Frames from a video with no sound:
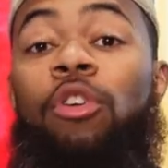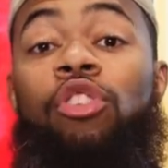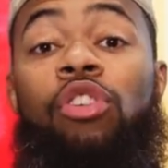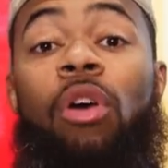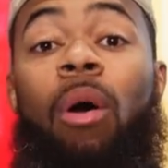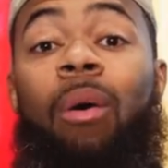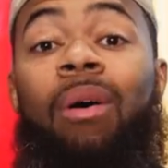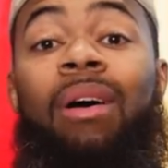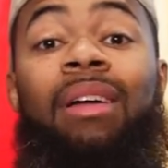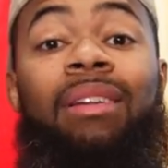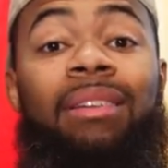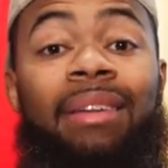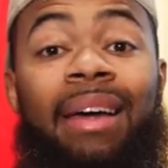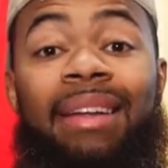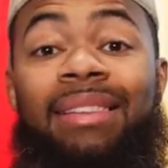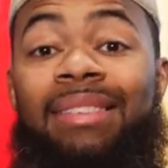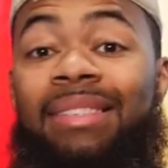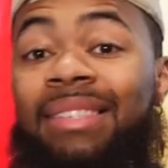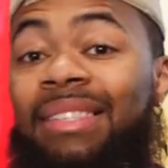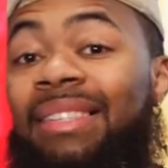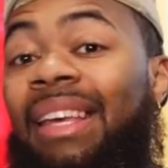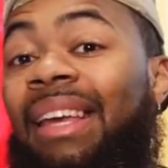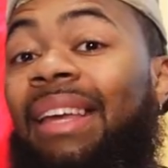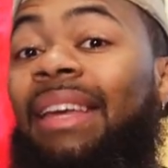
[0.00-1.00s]
So let's
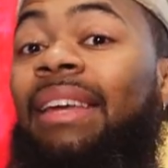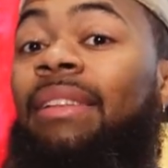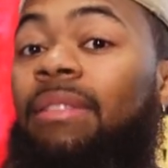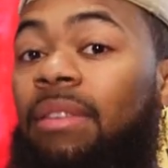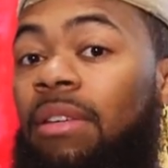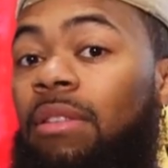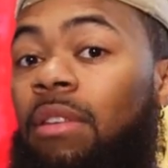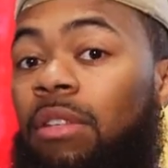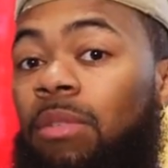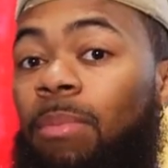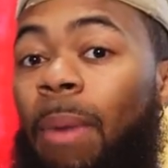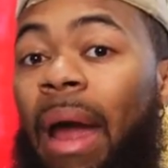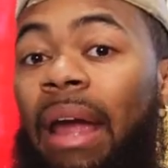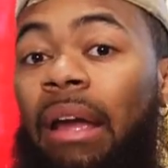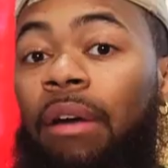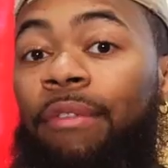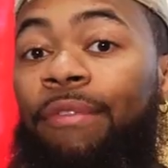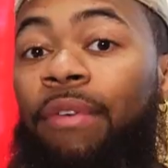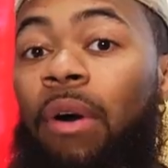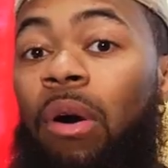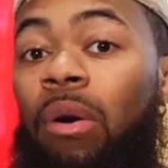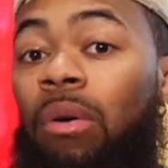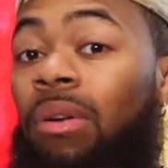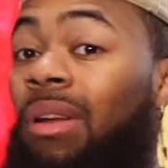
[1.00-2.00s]
sing into this
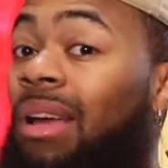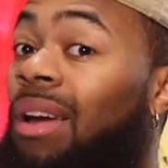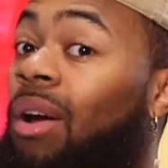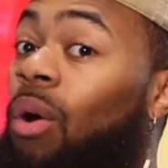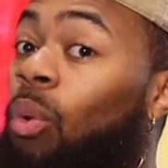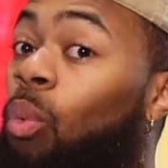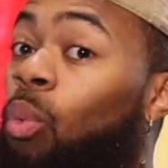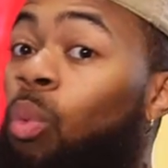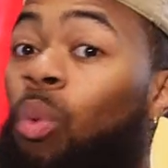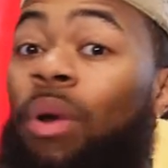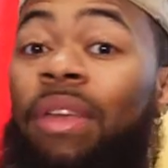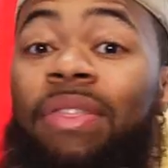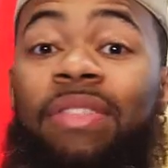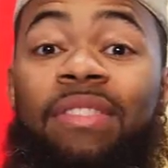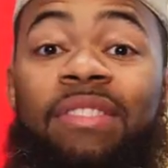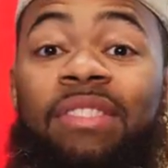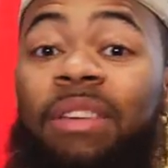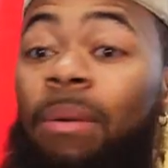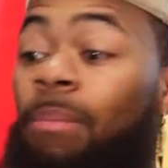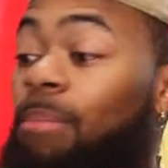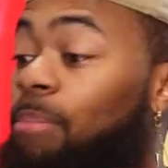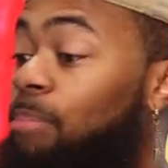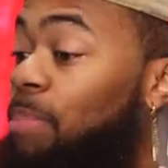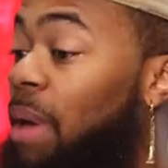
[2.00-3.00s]
microphone with
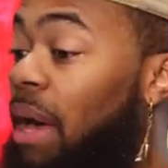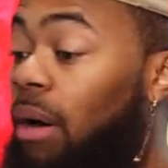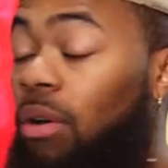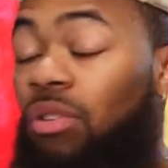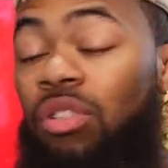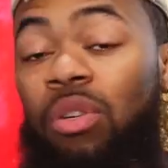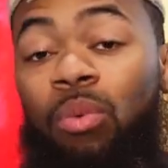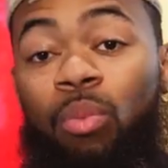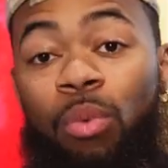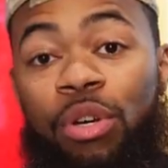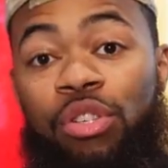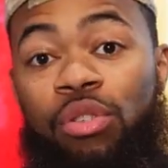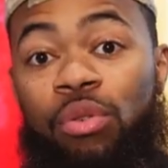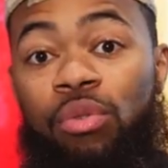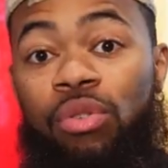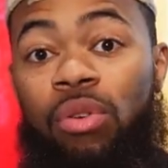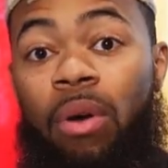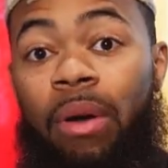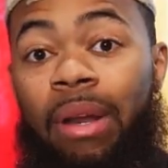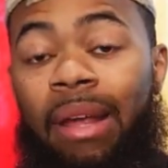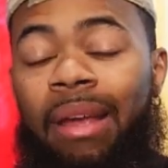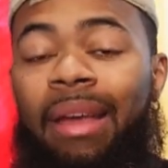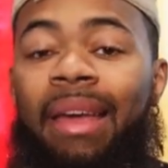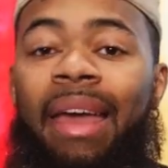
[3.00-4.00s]
some bells and whistles
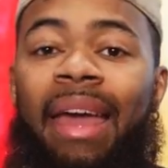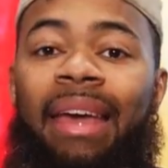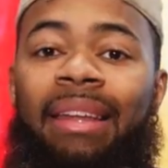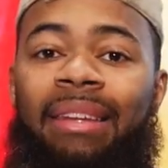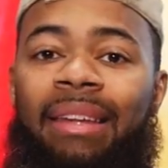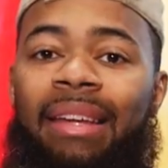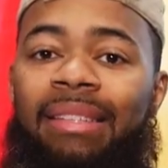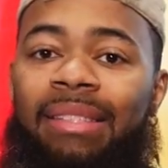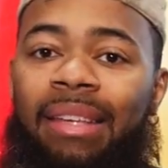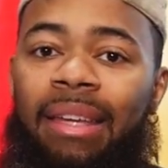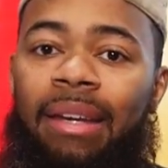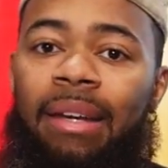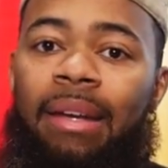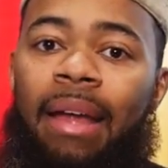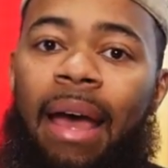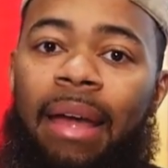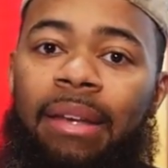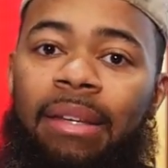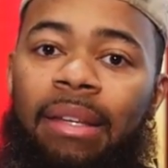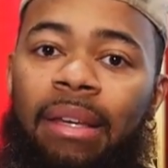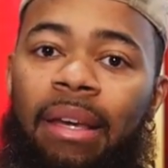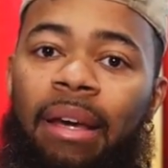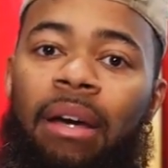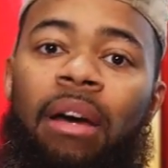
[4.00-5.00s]
on it and let's get an
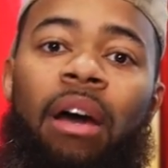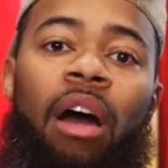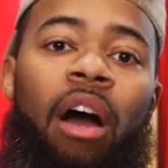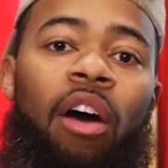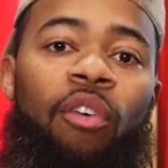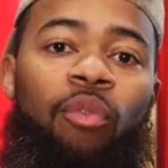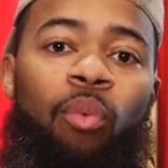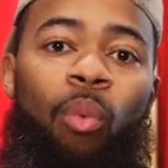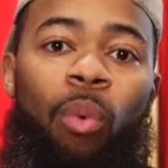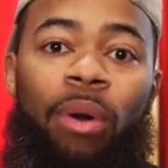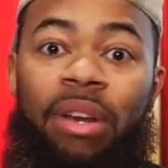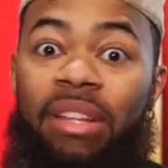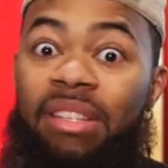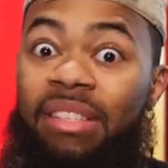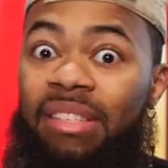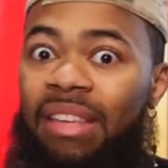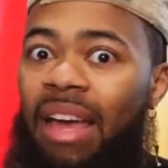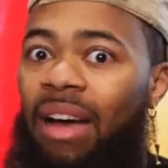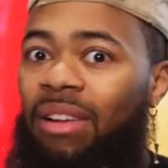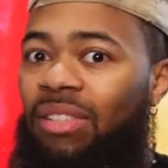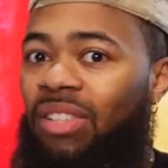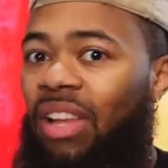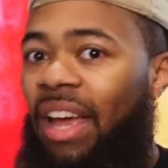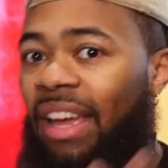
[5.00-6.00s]
idea of what it
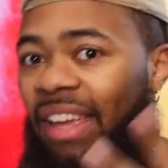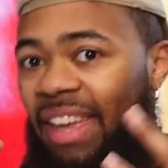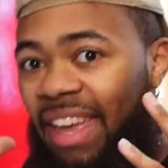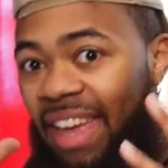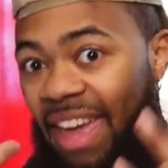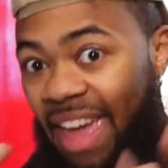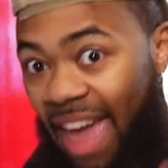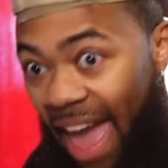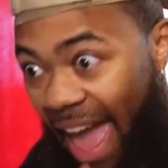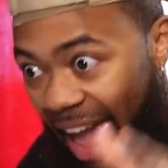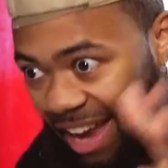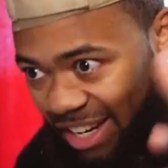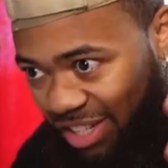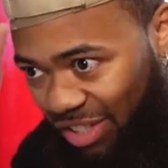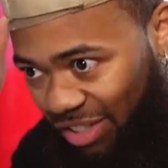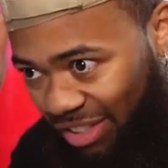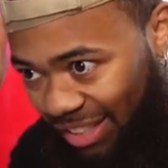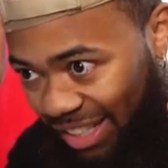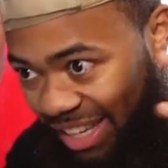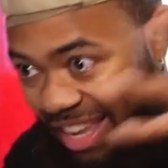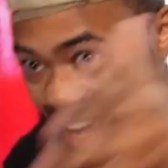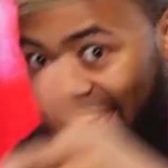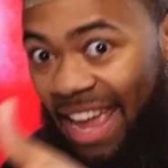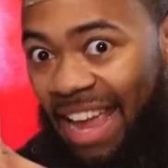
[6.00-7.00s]
sounds like
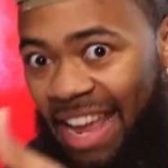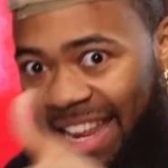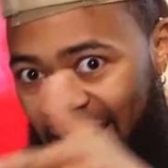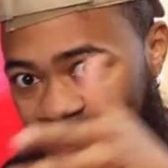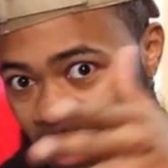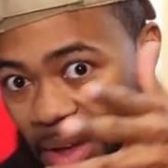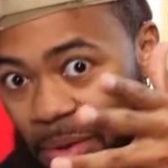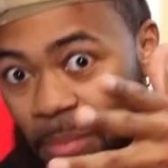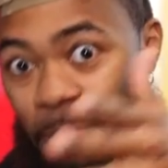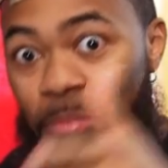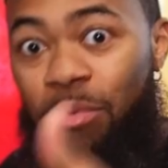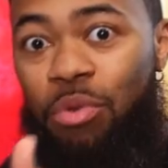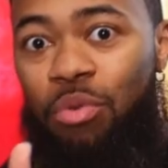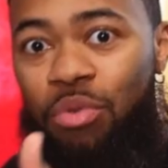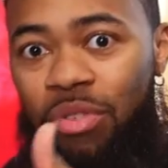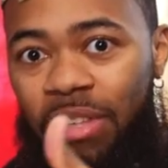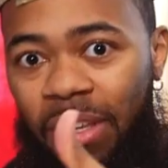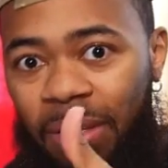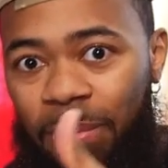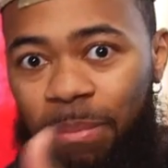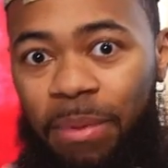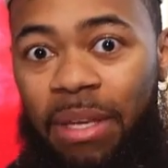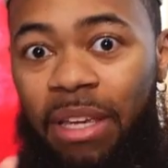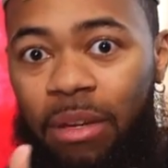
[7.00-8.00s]
actually in
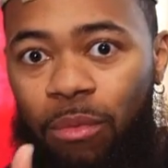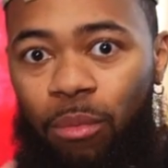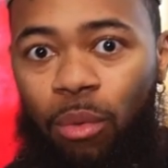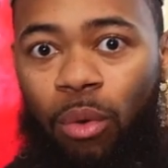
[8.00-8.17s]
music being